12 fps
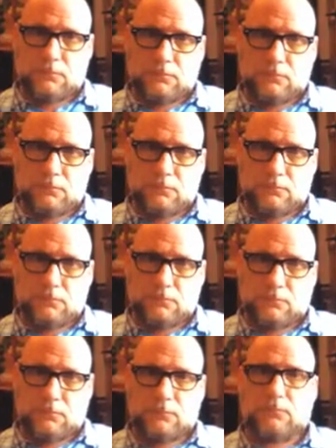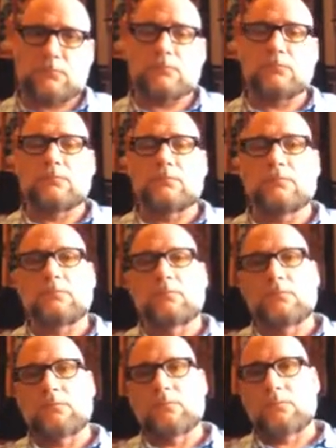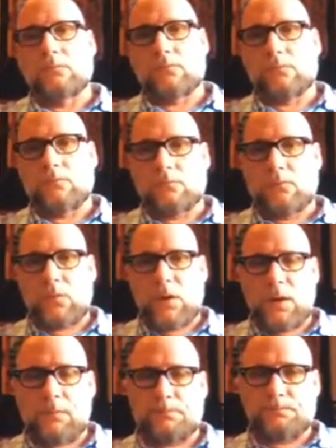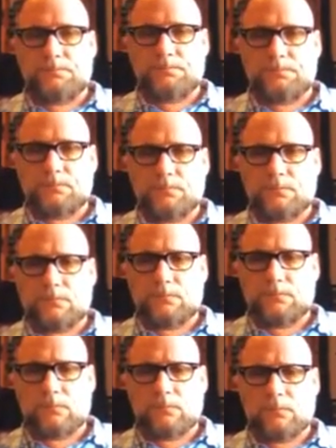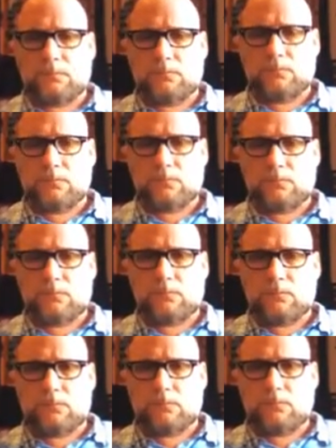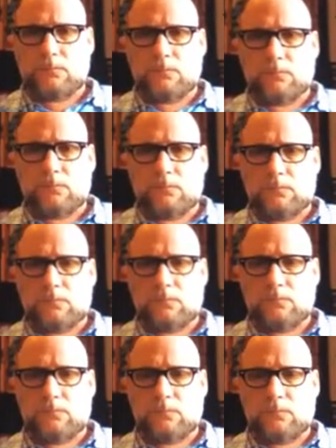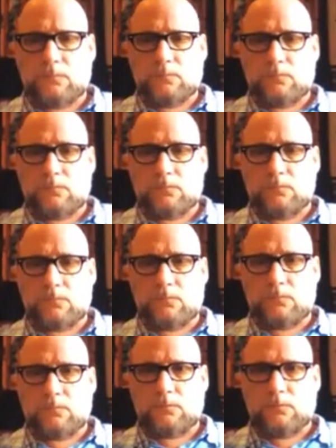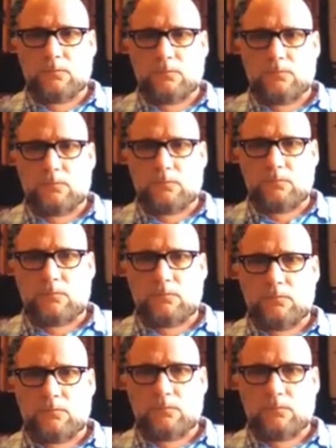(not speaking)